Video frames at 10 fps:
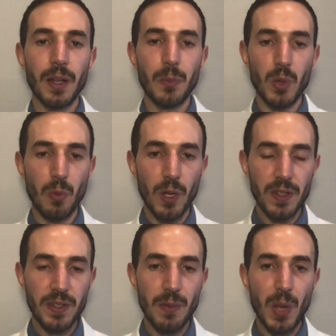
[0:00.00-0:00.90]
We will
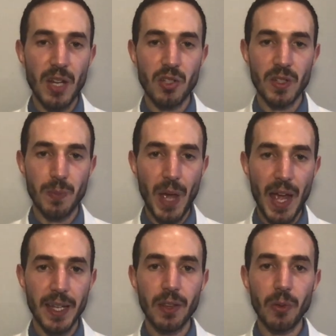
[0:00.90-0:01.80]
see patients
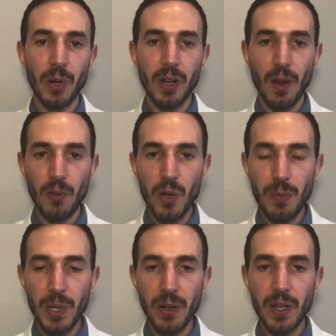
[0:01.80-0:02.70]
back in the recovery
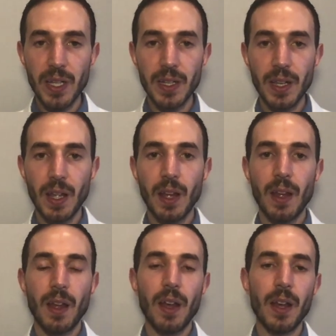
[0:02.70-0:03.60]
period.
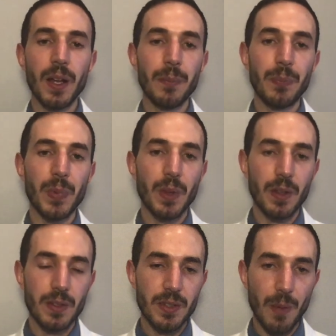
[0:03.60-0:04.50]

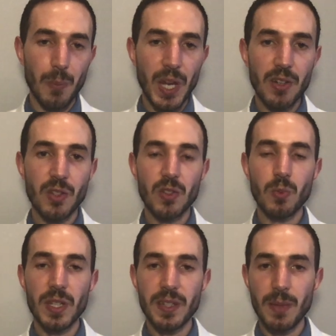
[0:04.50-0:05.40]
Some patients
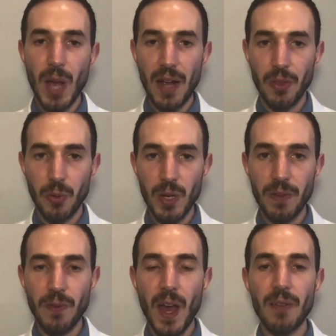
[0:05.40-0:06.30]
we see back 3 to
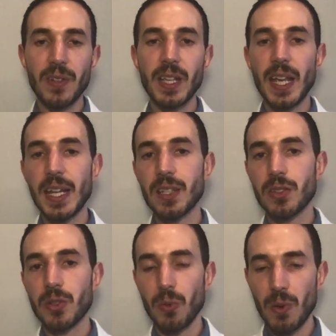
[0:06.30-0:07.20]
5 days
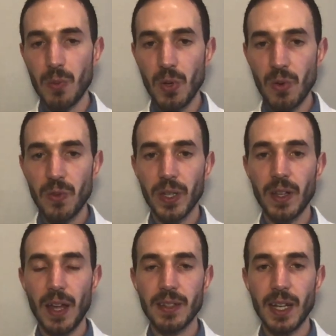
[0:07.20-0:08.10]
to remove the
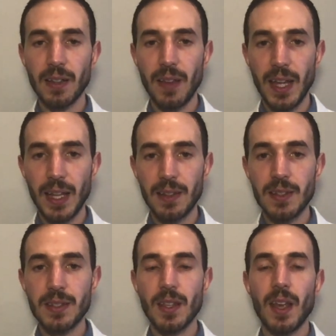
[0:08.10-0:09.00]
contact
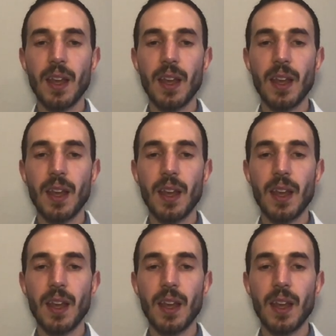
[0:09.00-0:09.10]
lens.